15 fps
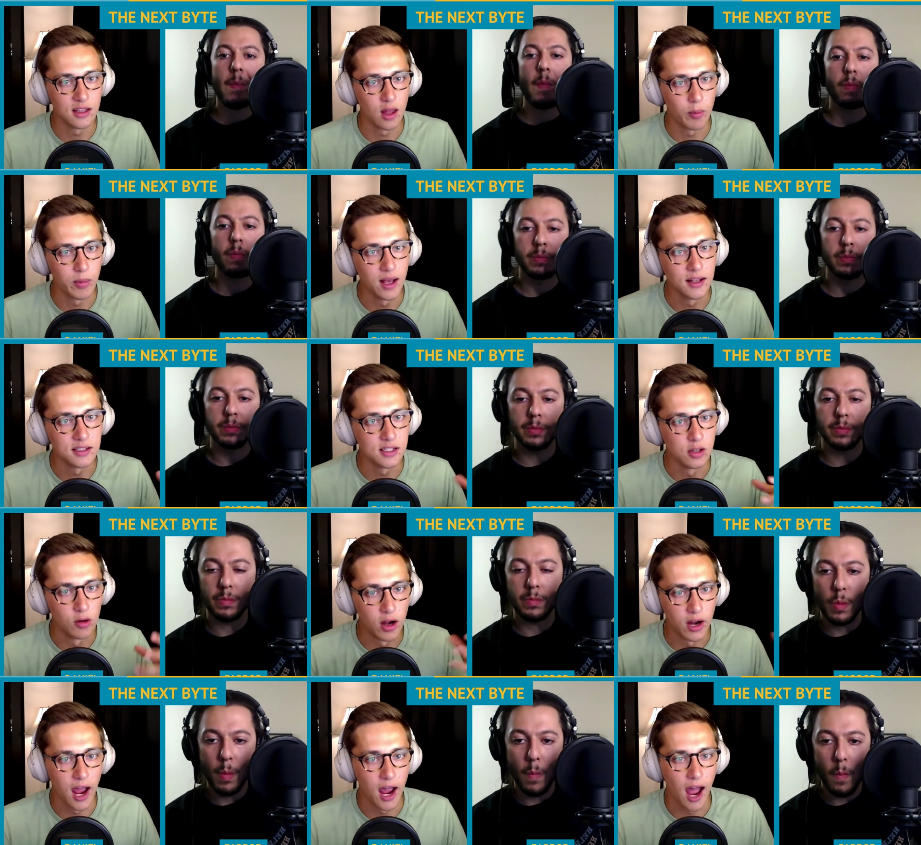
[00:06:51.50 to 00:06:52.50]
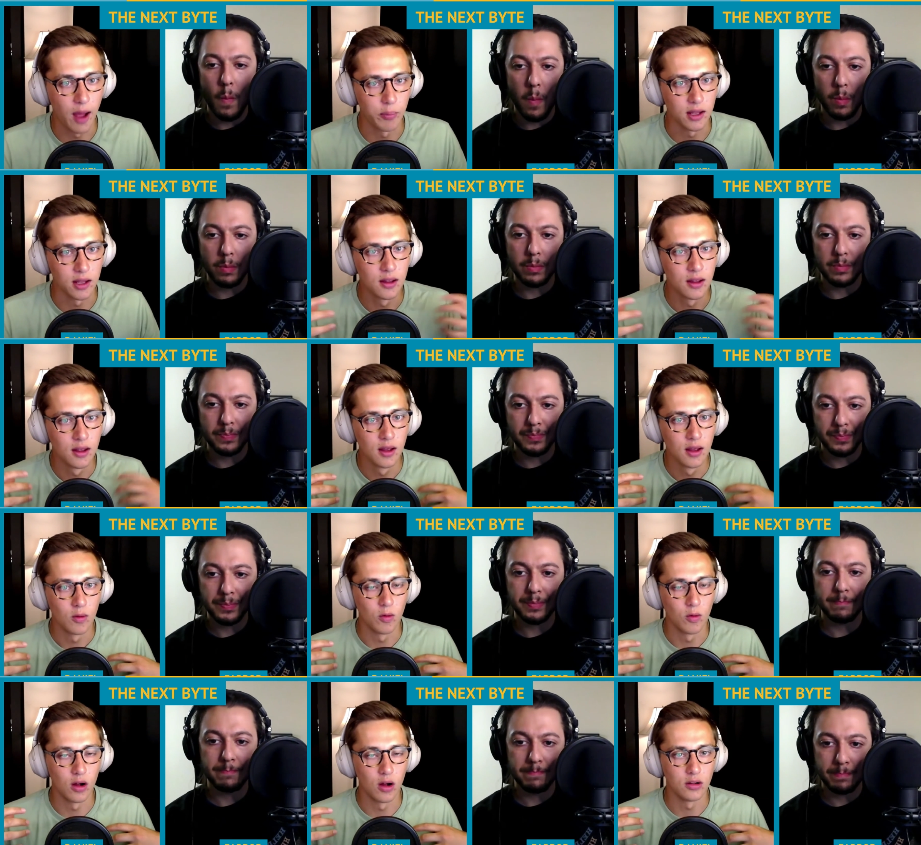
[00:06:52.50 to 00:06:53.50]
Speaker 1: that makes you unhappy.
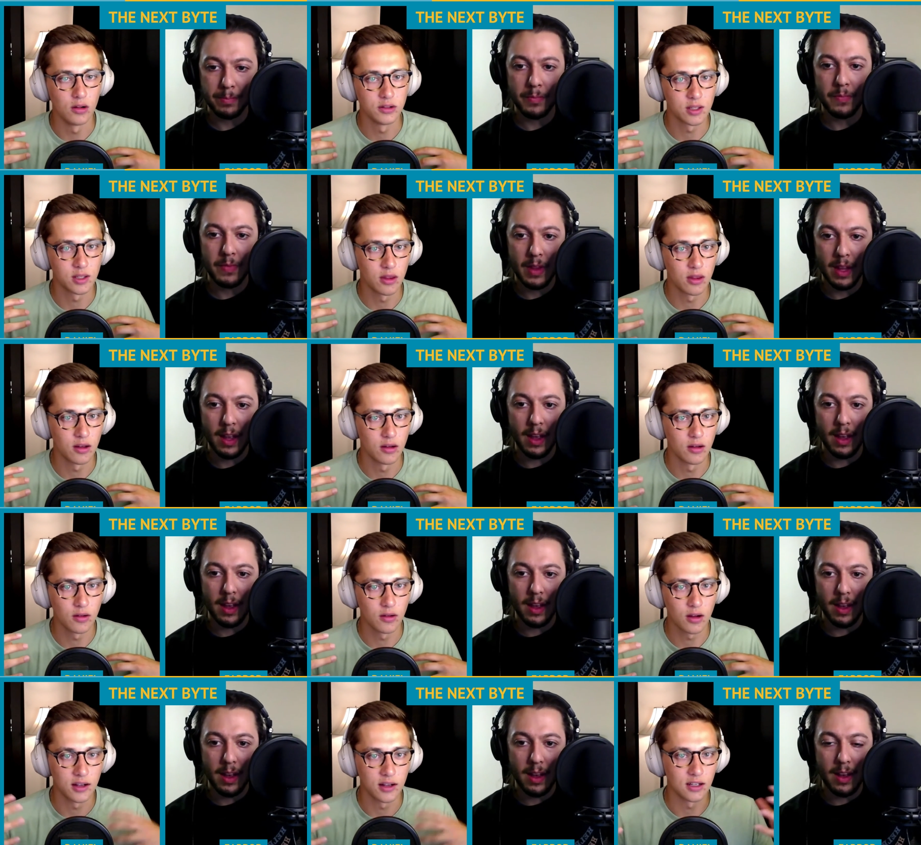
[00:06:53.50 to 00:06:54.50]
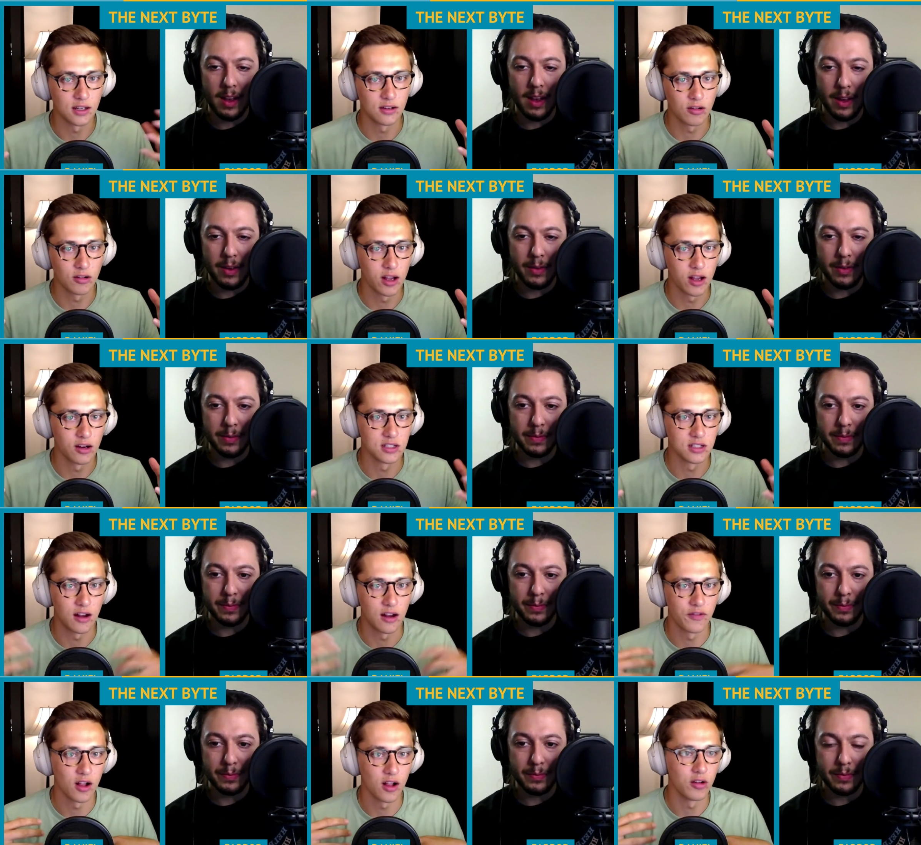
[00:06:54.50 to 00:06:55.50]
Well, some of the content creators that
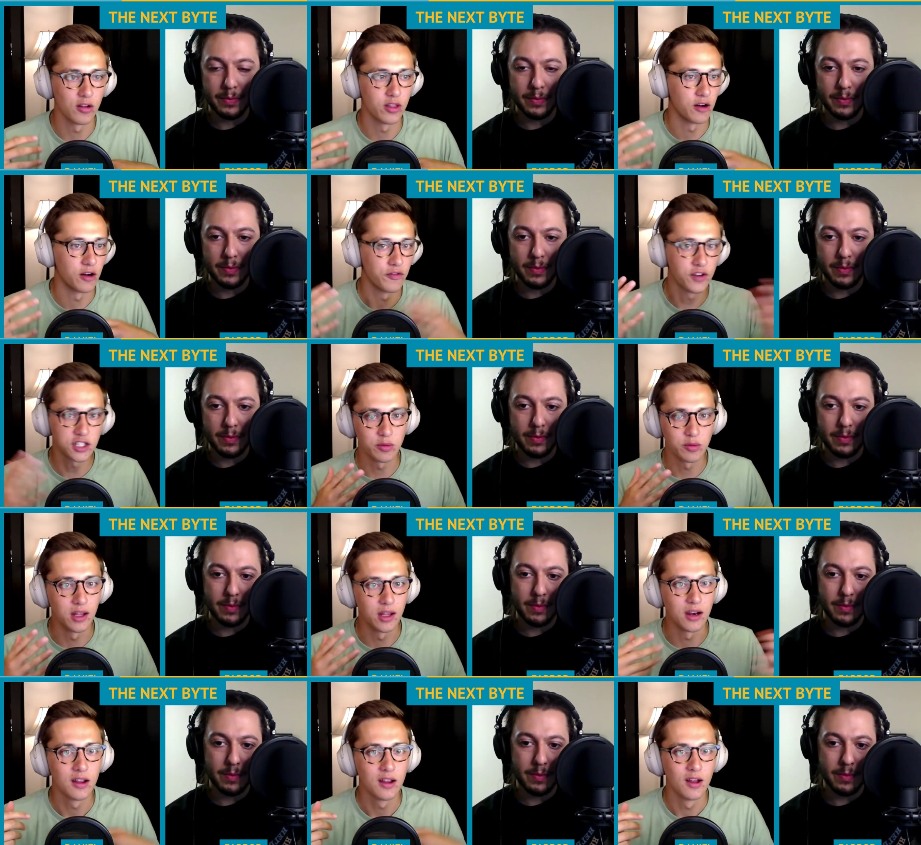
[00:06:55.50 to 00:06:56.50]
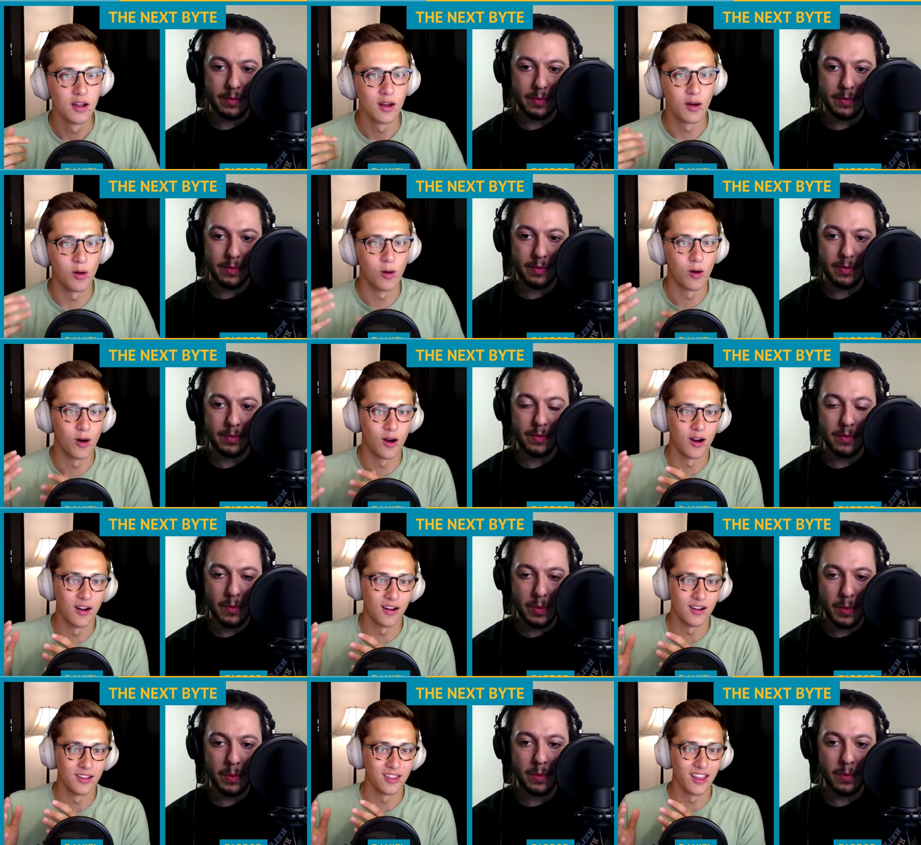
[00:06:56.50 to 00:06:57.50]
I follow that are fishermen
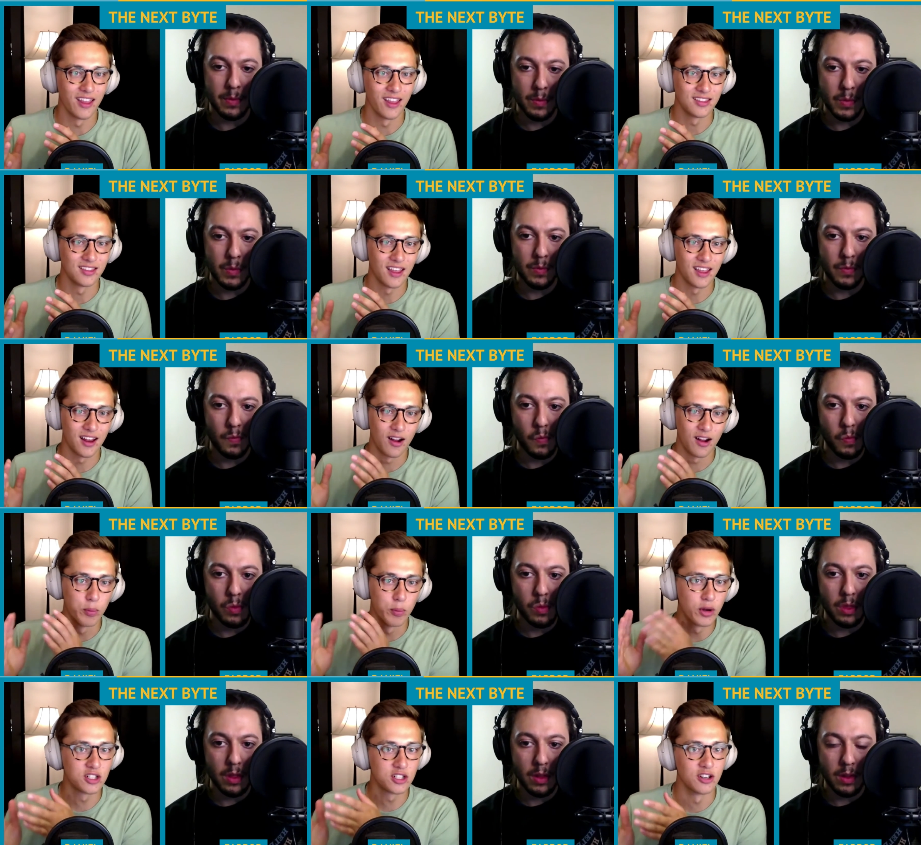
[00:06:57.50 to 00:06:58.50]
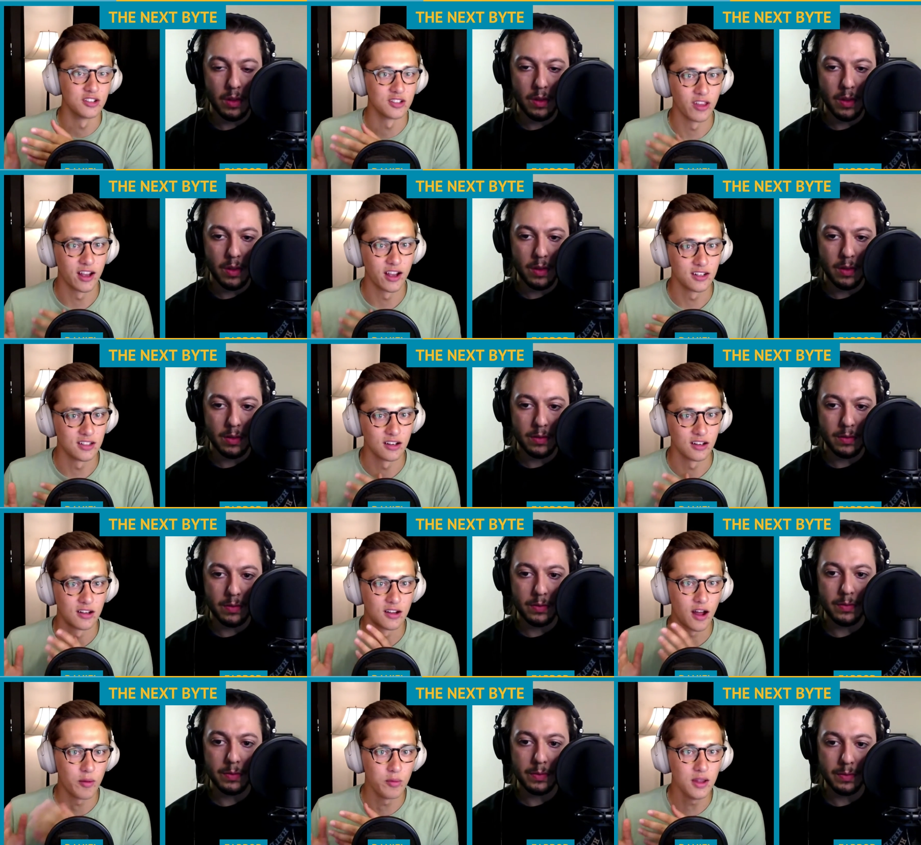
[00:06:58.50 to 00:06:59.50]
or like that are butchers or like to
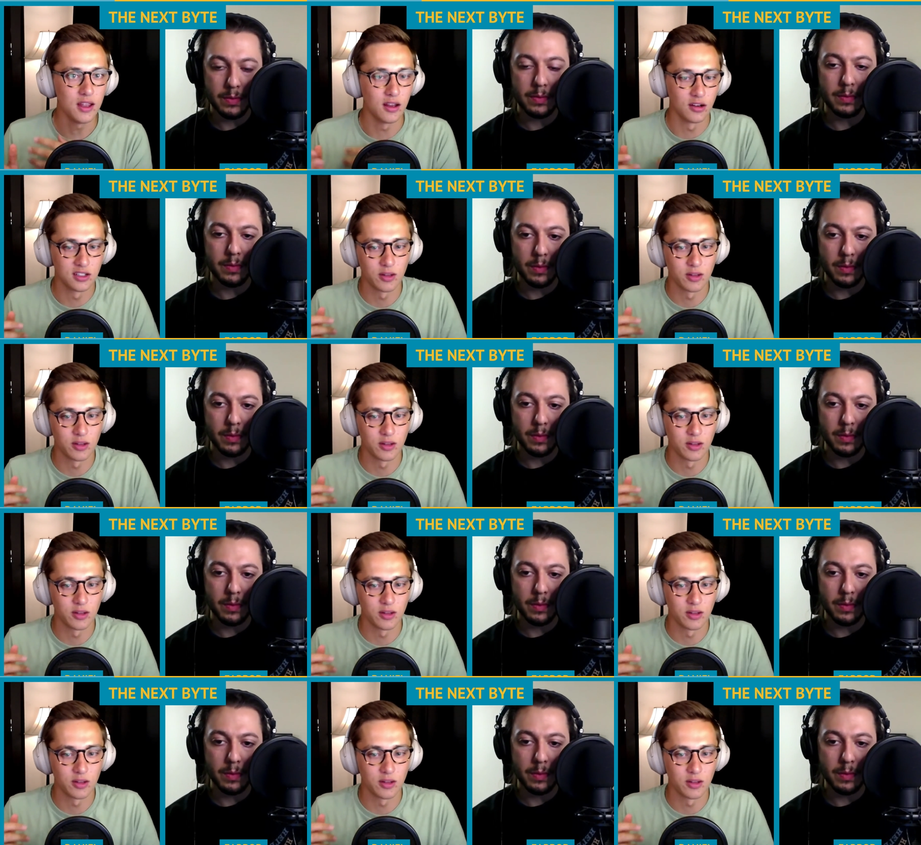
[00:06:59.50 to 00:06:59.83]
cut meat or